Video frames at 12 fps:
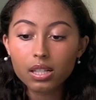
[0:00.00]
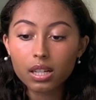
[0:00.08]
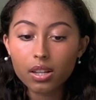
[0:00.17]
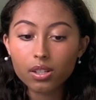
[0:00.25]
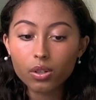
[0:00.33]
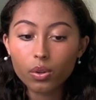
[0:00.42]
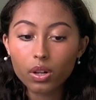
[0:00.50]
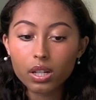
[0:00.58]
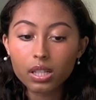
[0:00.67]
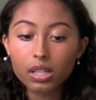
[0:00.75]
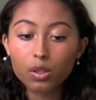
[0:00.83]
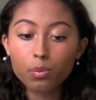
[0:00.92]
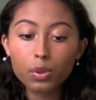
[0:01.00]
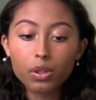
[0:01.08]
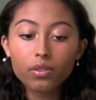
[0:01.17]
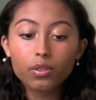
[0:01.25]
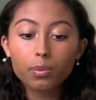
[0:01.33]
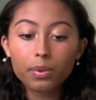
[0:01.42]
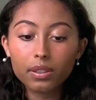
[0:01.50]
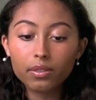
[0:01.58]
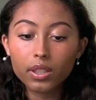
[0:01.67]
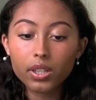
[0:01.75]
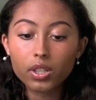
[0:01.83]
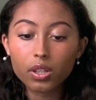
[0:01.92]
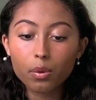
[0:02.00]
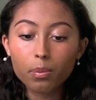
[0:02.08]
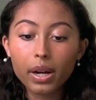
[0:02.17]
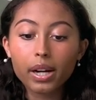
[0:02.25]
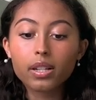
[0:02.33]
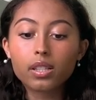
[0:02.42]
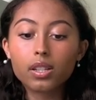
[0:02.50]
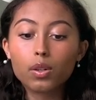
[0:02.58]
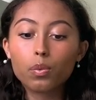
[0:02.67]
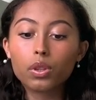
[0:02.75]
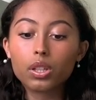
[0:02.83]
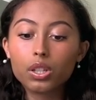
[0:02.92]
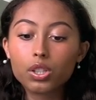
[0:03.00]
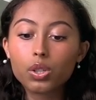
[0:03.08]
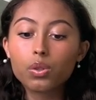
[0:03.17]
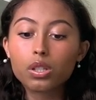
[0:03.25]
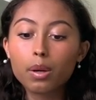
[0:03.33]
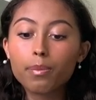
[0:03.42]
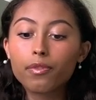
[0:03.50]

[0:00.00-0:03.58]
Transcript: test scores is a beautiful privilege in comparison with the issues some